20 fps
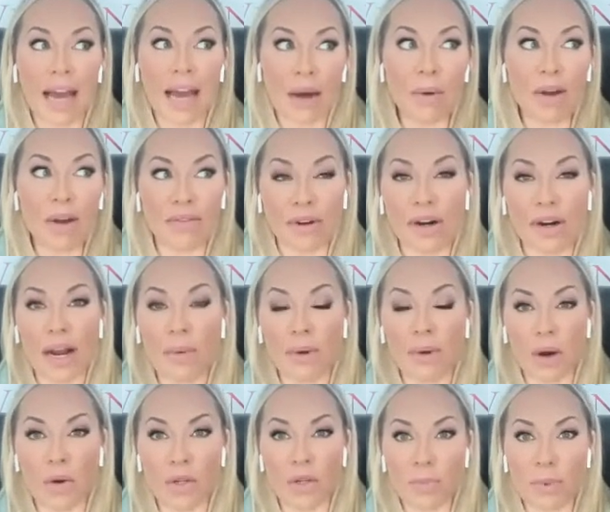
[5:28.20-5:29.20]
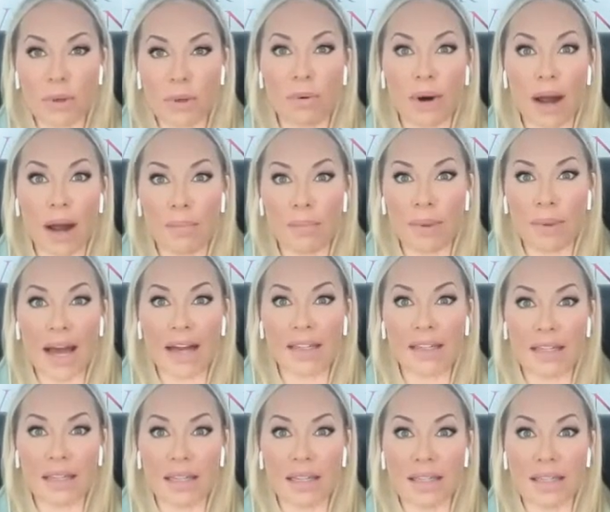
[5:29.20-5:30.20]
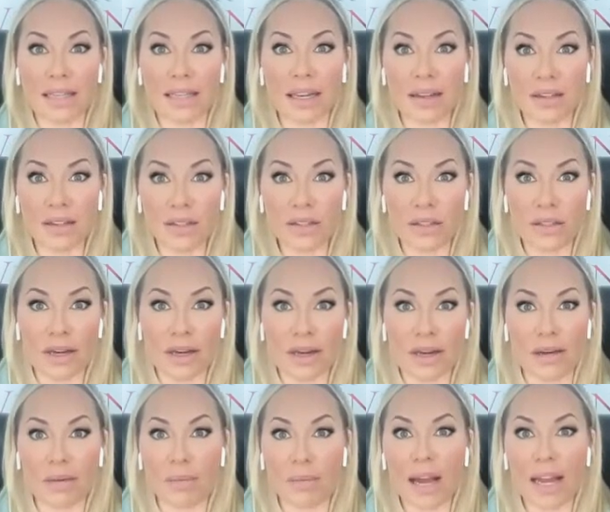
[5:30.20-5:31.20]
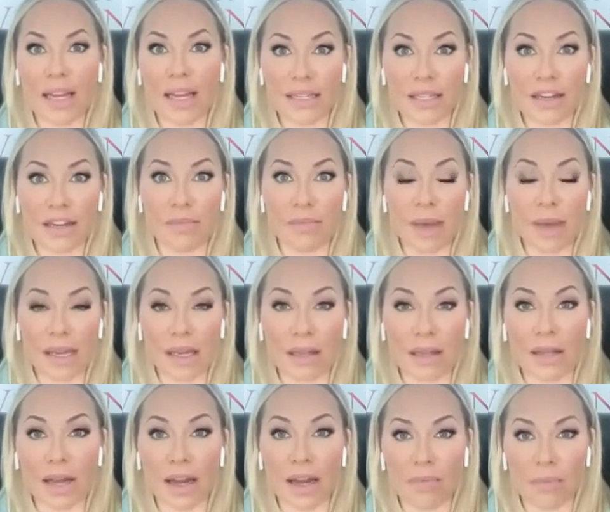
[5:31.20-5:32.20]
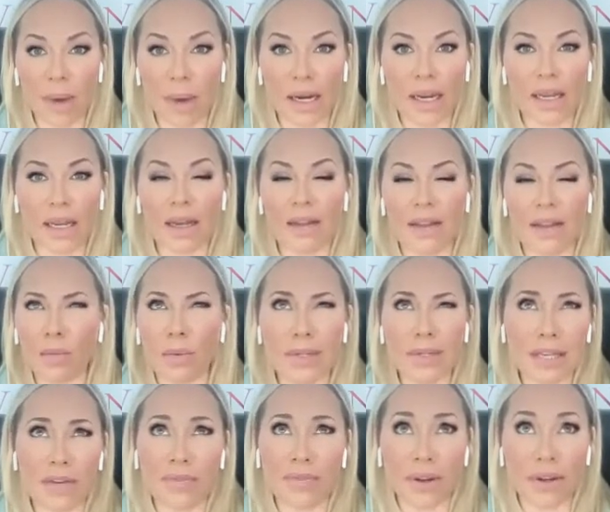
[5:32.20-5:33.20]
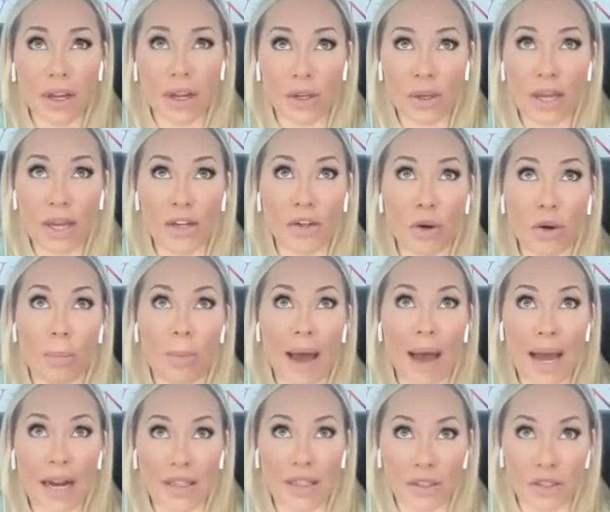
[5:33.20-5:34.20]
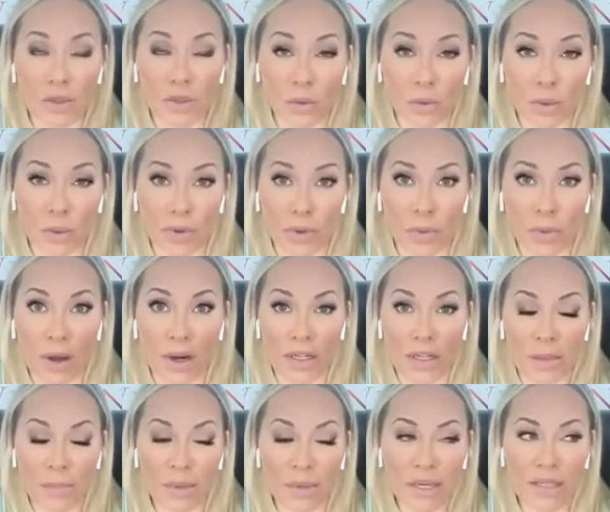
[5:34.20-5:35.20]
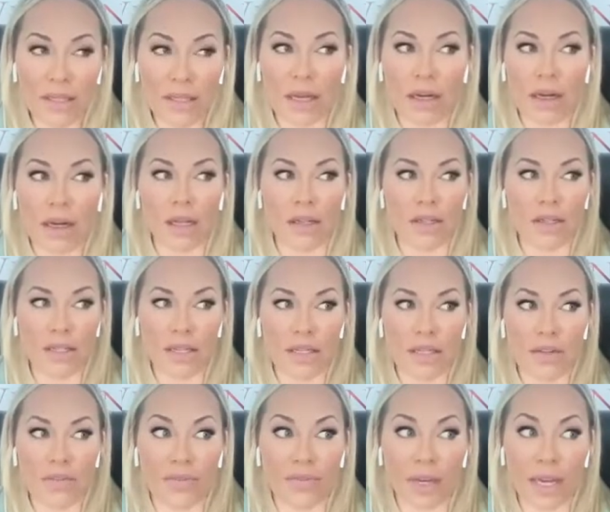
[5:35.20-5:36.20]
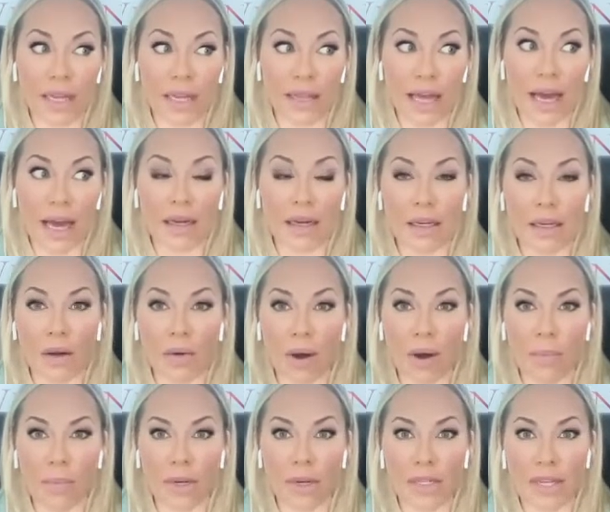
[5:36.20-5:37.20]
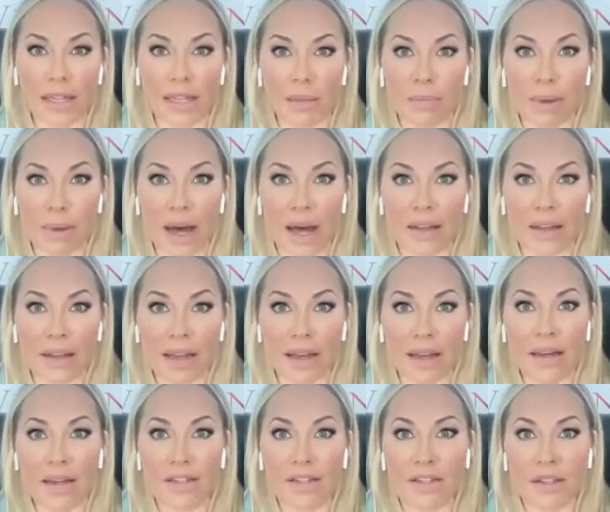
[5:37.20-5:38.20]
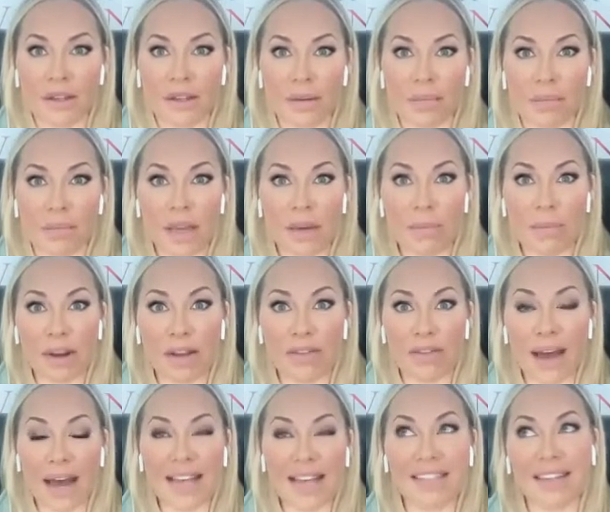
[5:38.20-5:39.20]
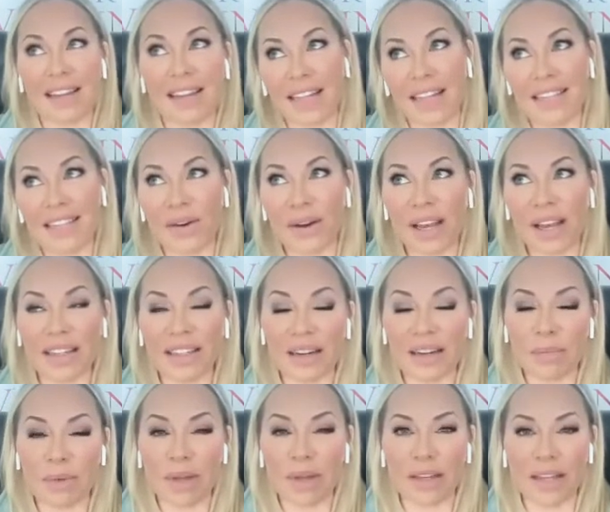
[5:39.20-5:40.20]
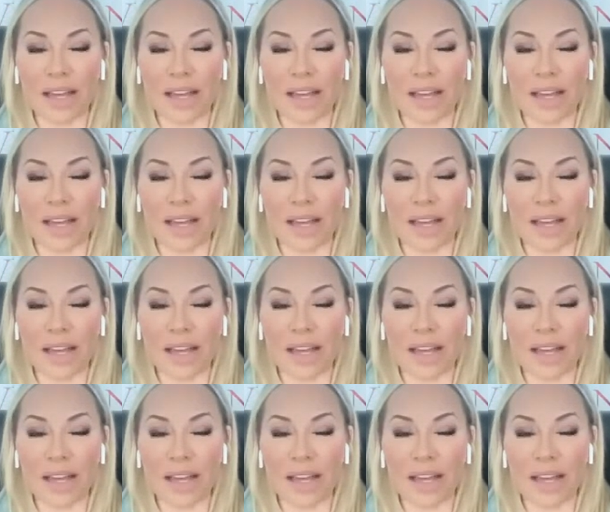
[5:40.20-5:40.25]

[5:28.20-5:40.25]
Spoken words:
However, I would always be brought back to the sales idea of making a lot of money. And then once I found out you had to go back to school if you wanted to be a psychologist, I said, forget that. I'm going to take the path to make money fast. And that's how I ended up